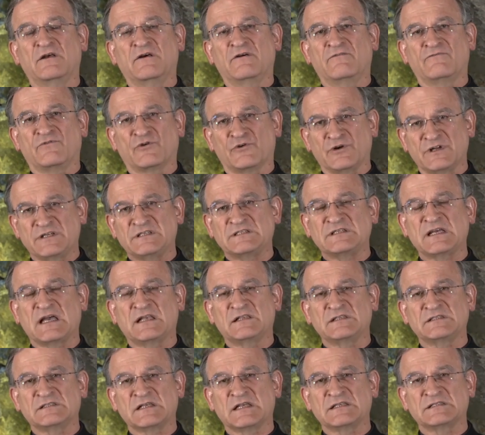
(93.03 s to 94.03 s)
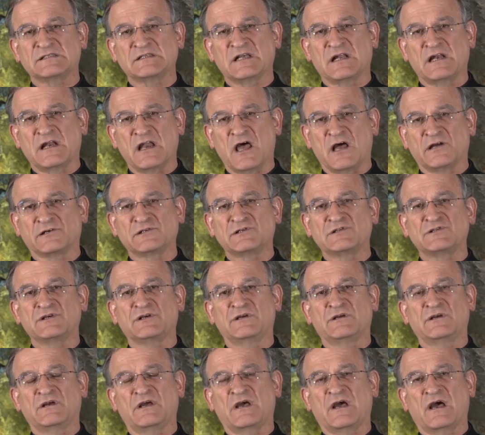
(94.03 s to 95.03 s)
for it tells us a lot
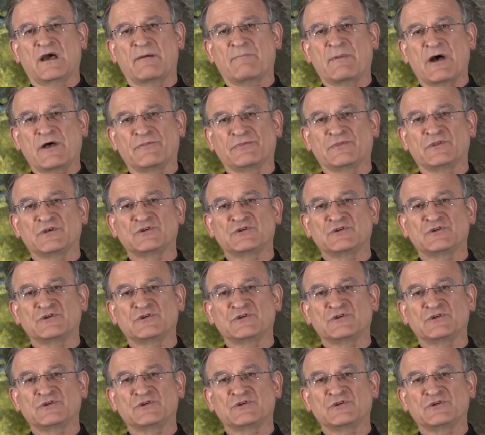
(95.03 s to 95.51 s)
about